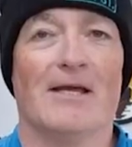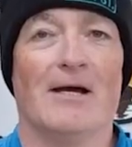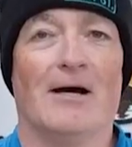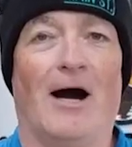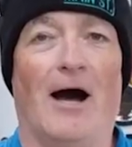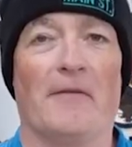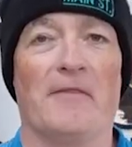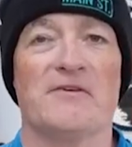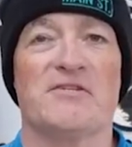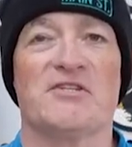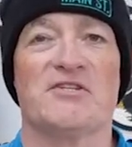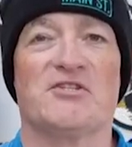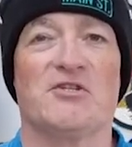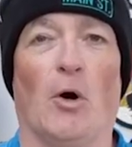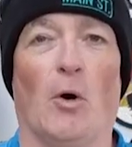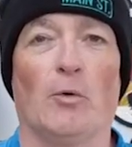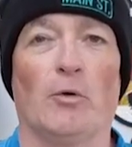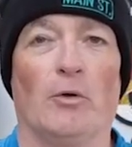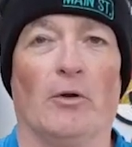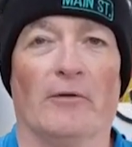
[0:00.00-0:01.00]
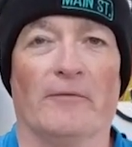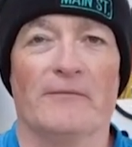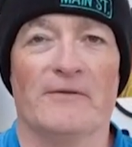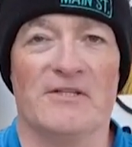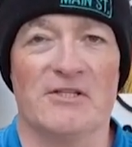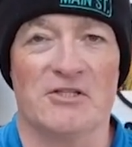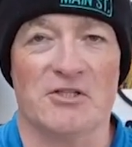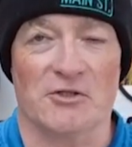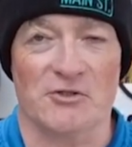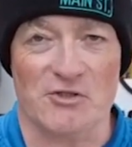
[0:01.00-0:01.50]
Hi, this is Donald,
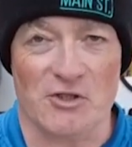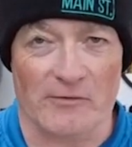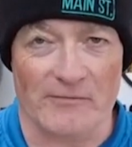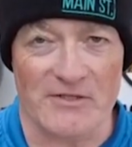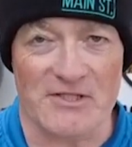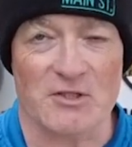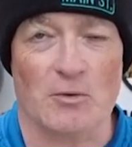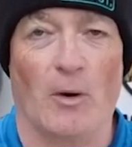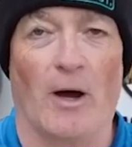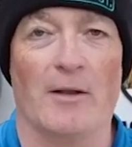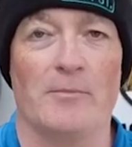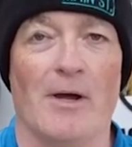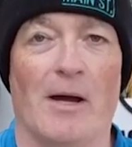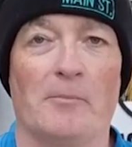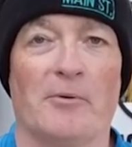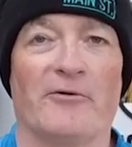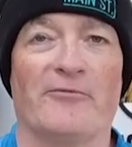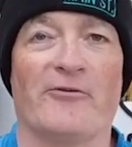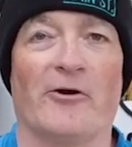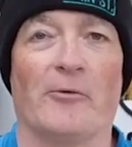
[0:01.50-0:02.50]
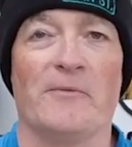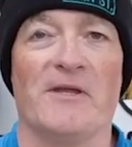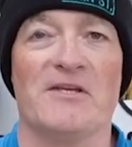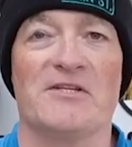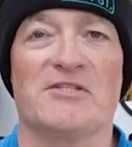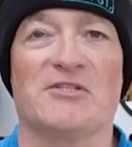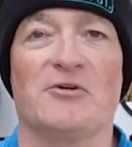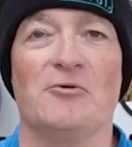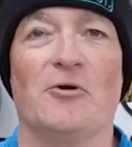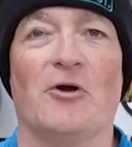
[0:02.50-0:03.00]
Digital Service Squad member from the
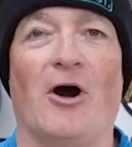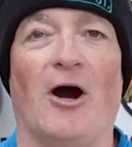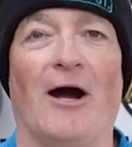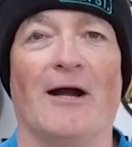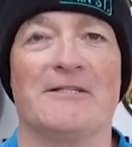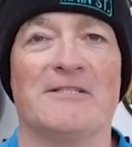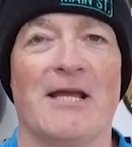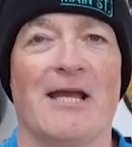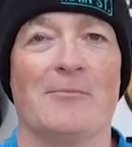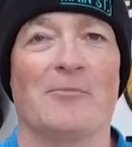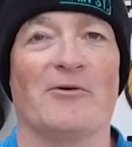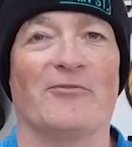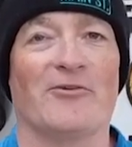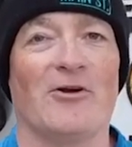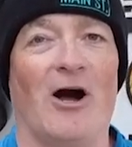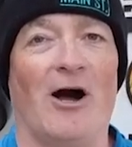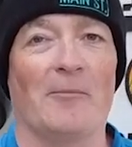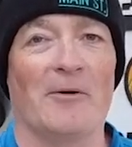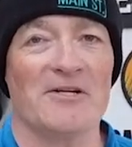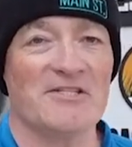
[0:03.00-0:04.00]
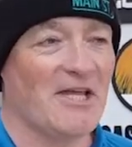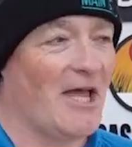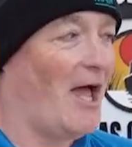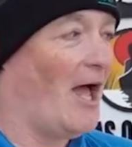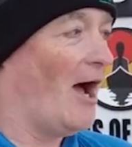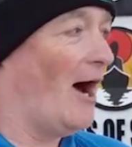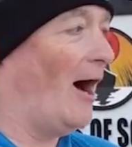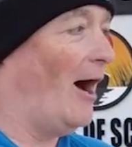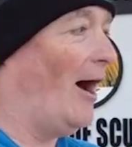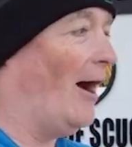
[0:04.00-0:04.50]
Scugog Chamber of Commerce.
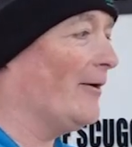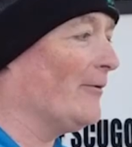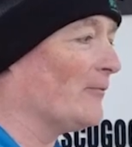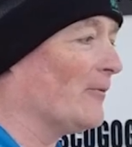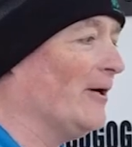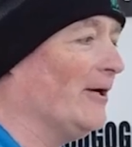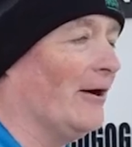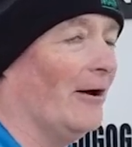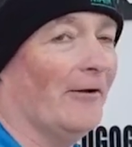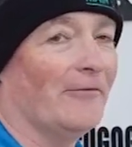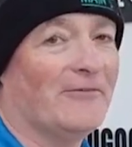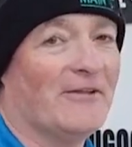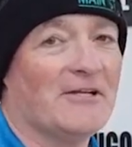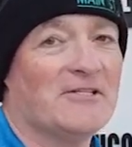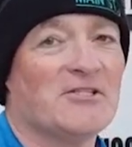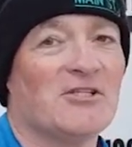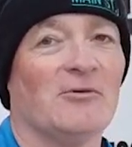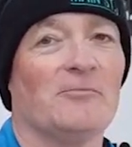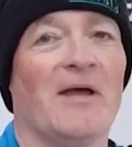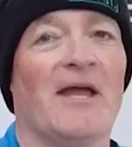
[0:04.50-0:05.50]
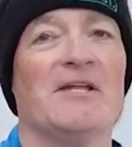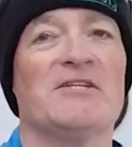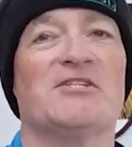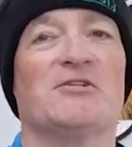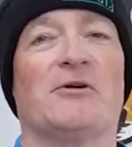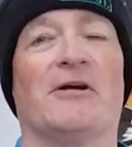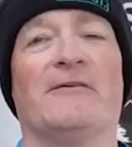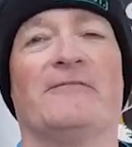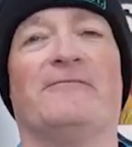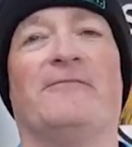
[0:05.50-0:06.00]
Unreal, Digital Main
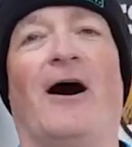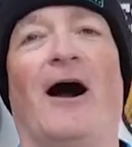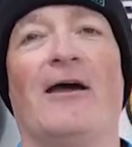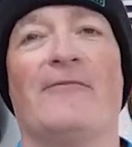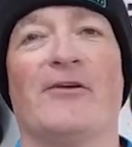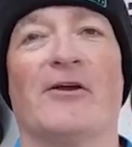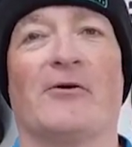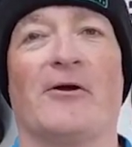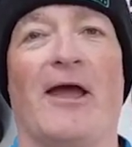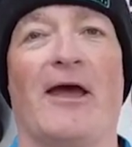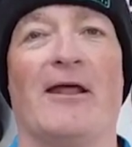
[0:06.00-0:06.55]
Street, 5-year